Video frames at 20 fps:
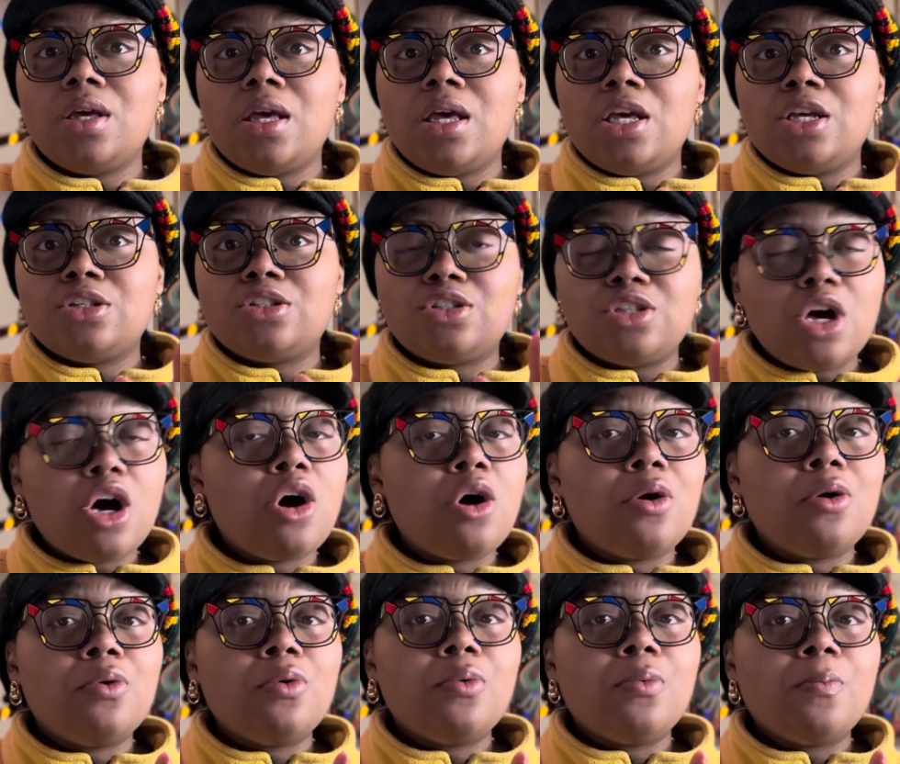
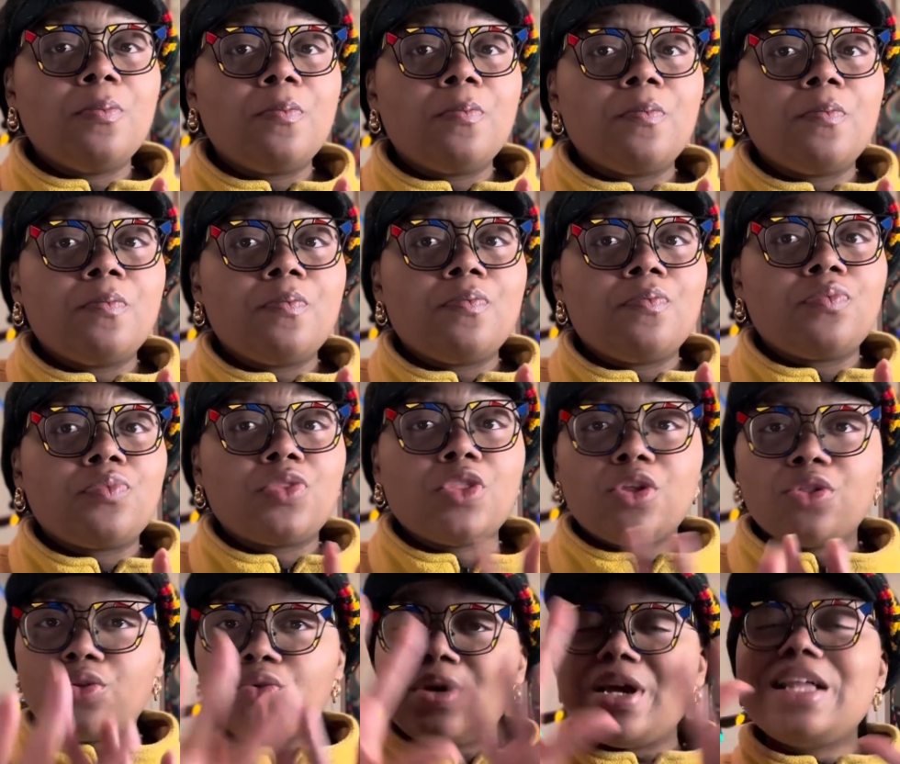So the
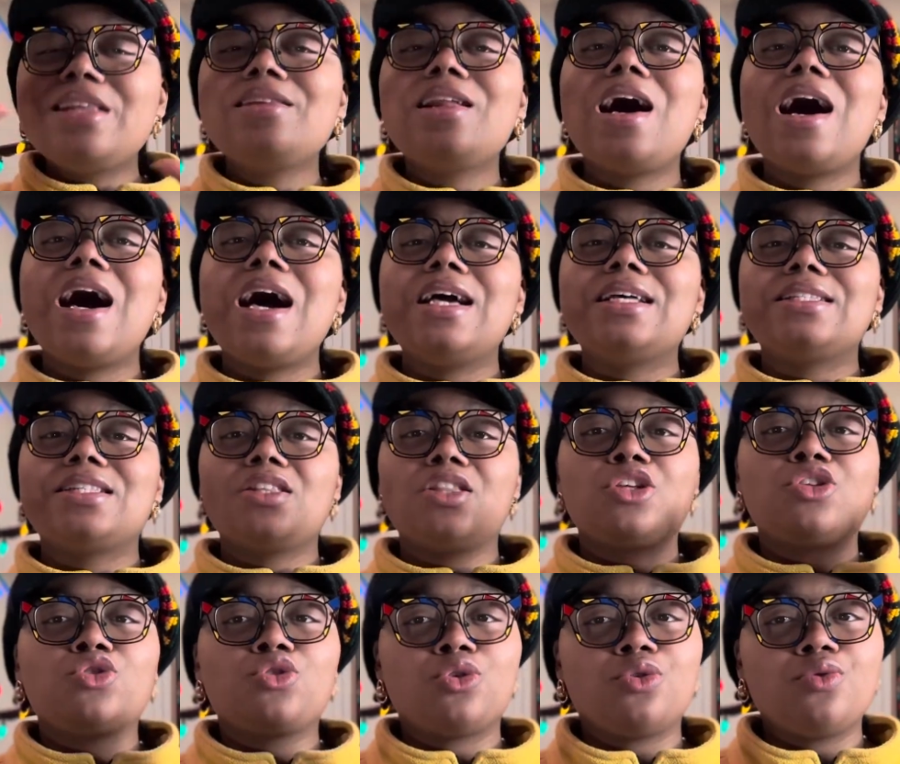3 lies and the
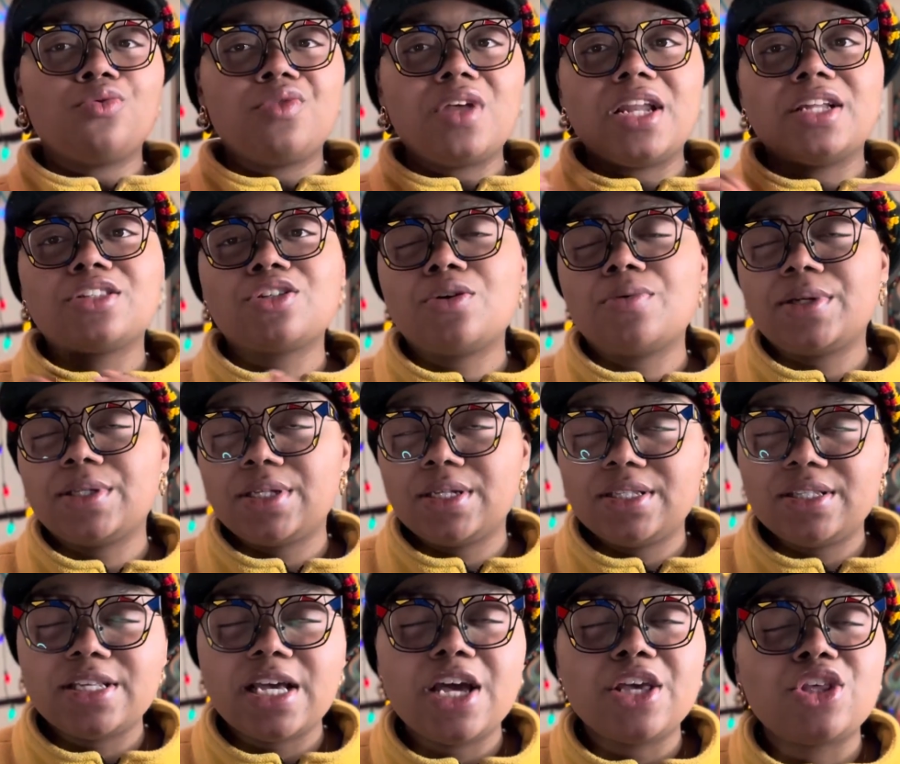truth that is going to
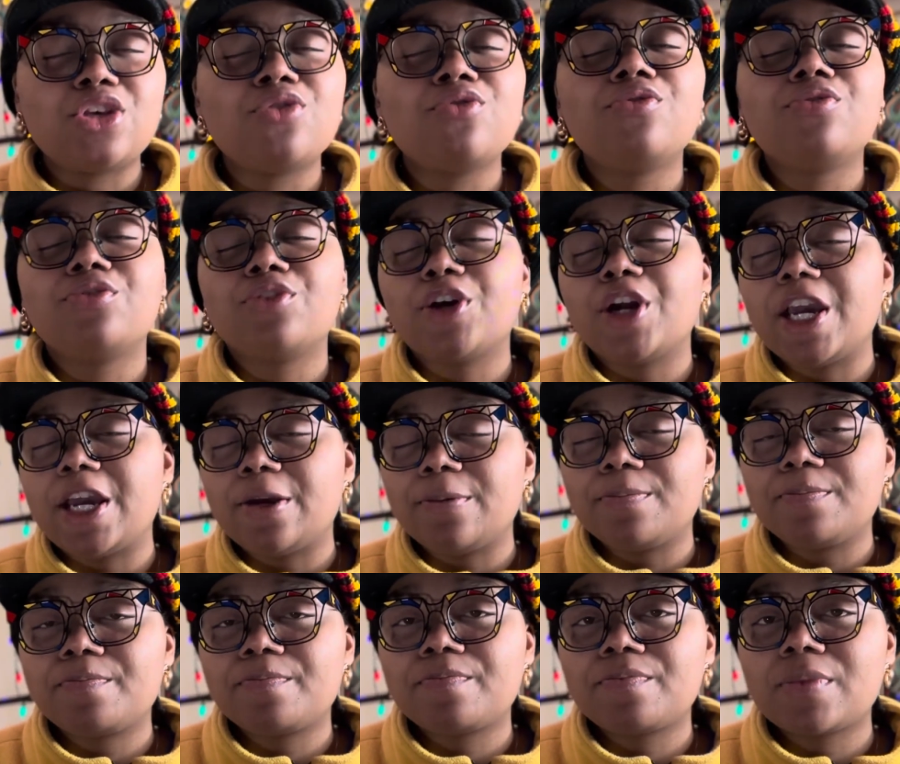set you free
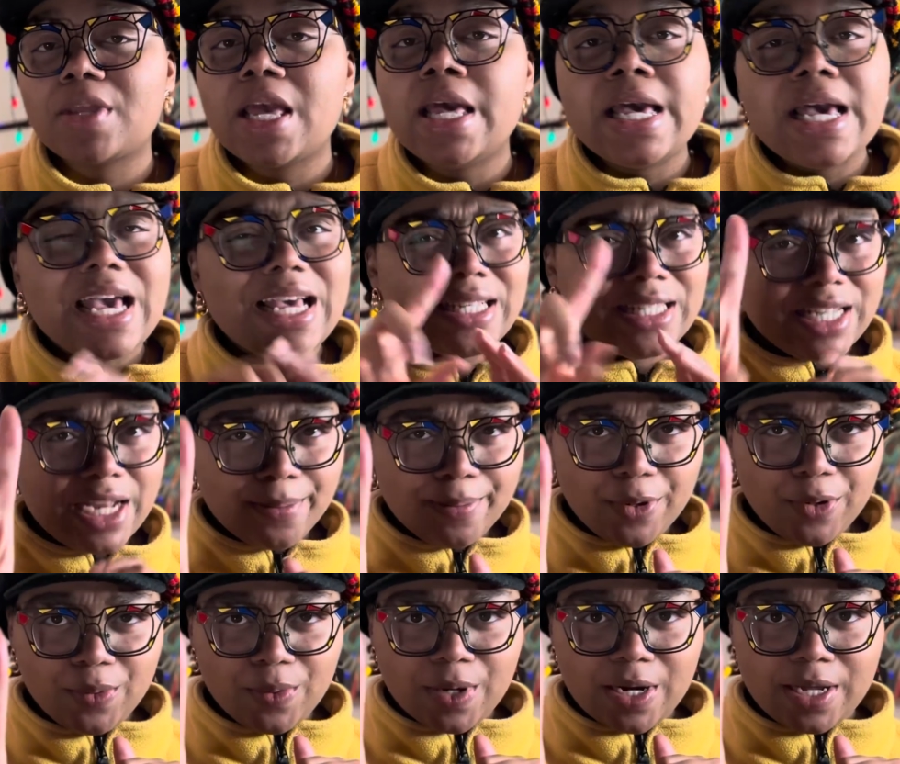is number
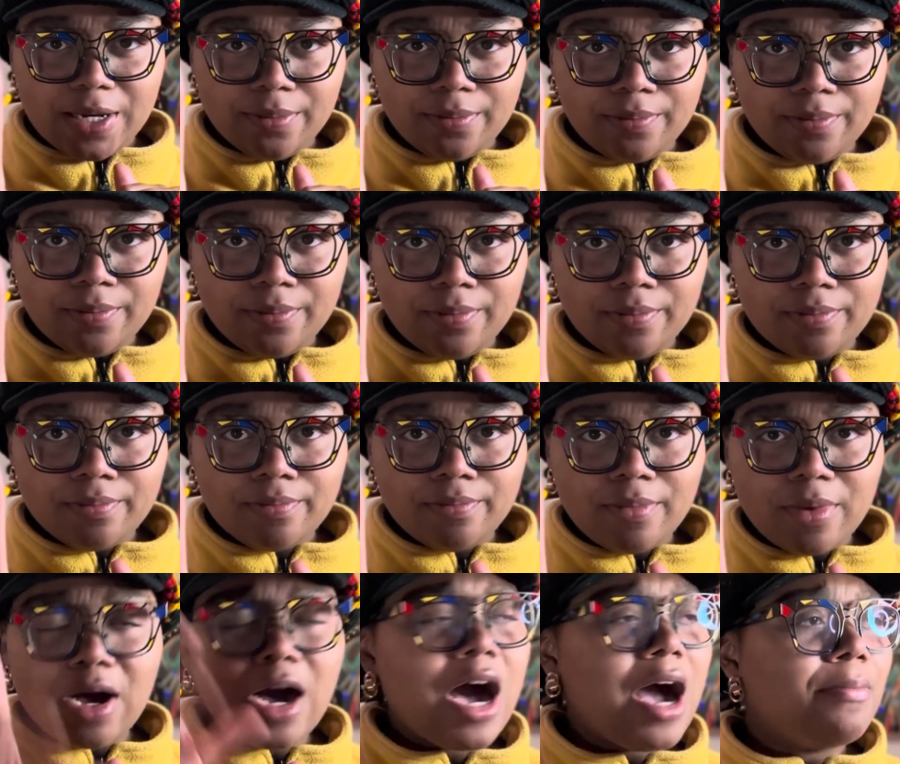1,
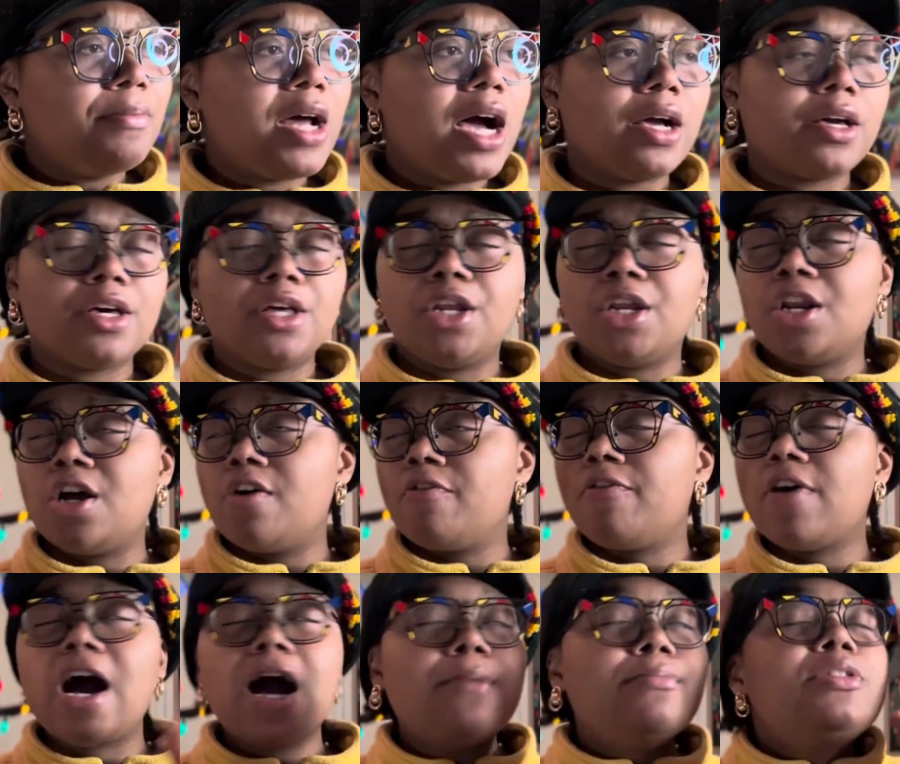I'm not good enough.
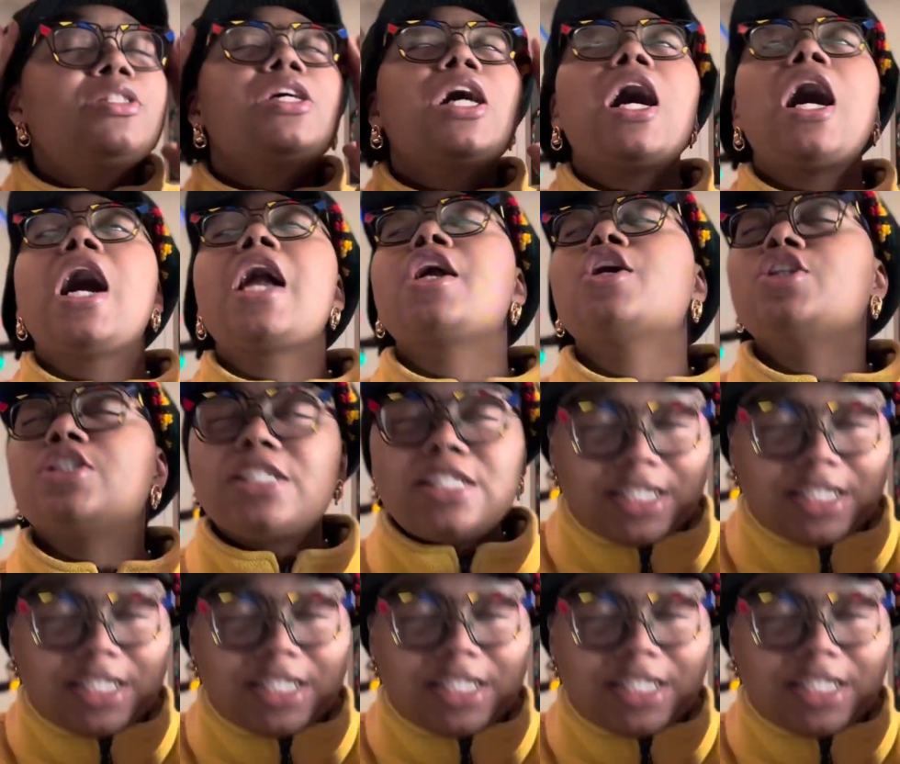I'm tired.